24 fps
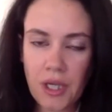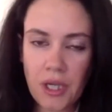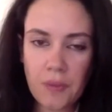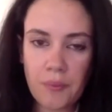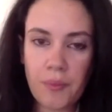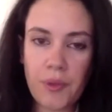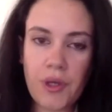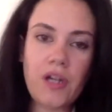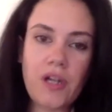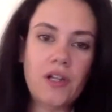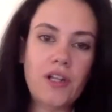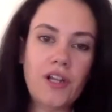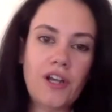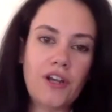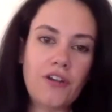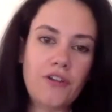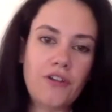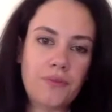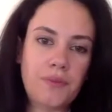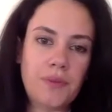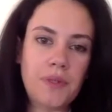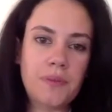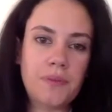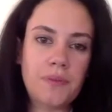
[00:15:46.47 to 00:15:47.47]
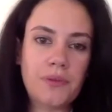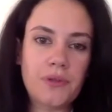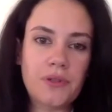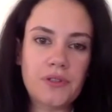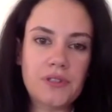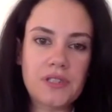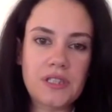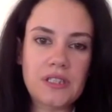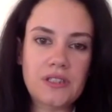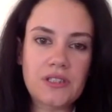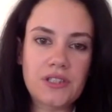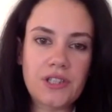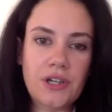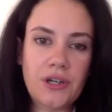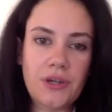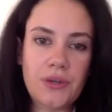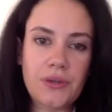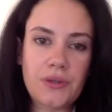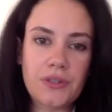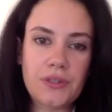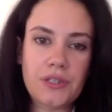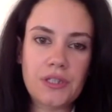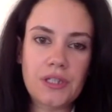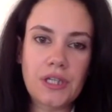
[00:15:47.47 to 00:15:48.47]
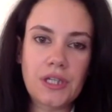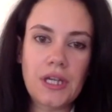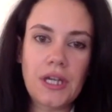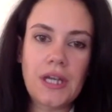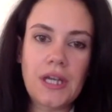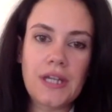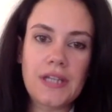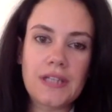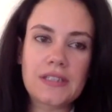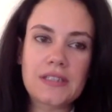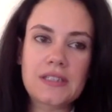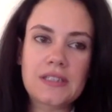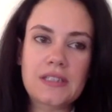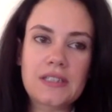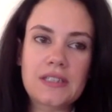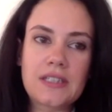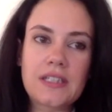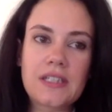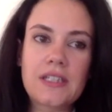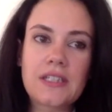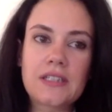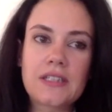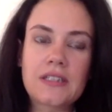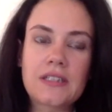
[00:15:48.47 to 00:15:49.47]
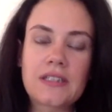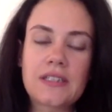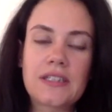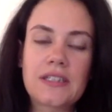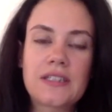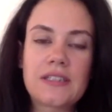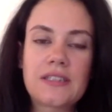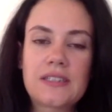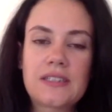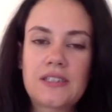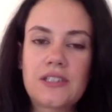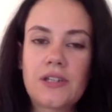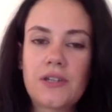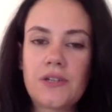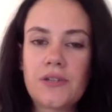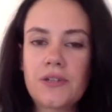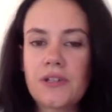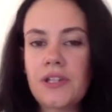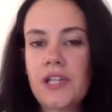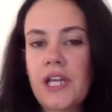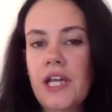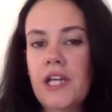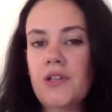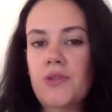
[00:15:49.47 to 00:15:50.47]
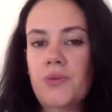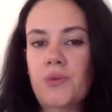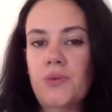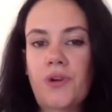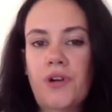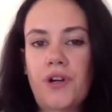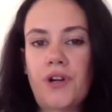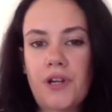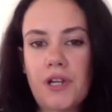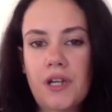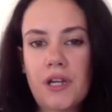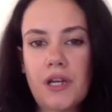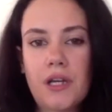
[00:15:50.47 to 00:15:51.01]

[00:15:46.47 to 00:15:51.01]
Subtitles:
But a lot of people, they don't network.